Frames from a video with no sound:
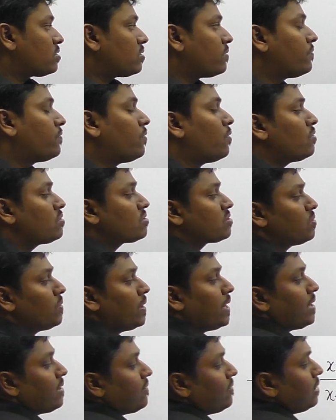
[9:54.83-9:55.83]
So 4
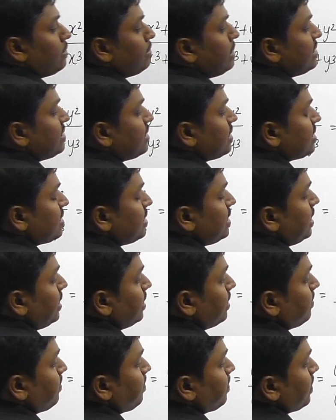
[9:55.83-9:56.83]
square will be
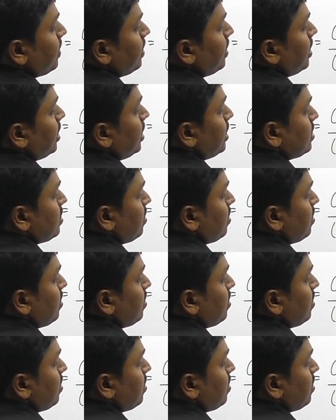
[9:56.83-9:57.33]
16.